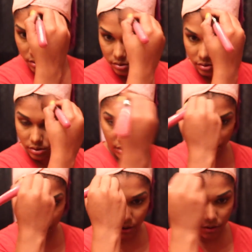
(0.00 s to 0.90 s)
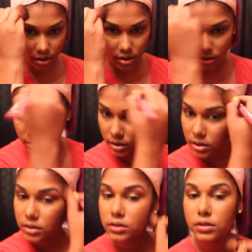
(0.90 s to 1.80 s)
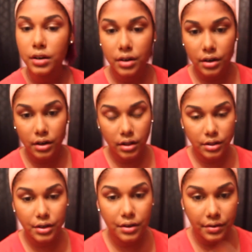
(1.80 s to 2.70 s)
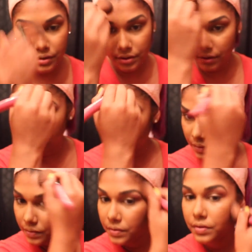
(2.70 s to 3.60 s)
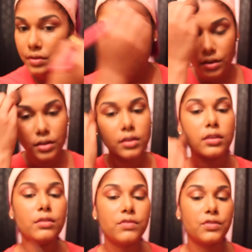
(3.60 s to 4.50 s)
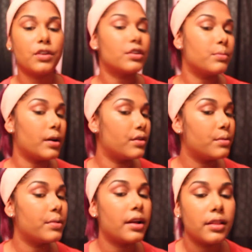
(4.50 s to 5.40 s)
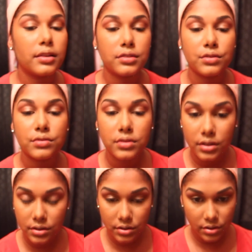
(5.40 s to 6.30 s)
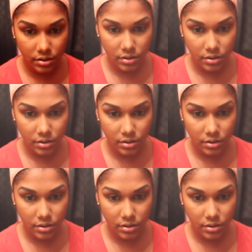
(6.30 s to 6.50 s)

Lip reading: Those dark areas, because it's a darker color. You can use a darker powder, but I like to use this.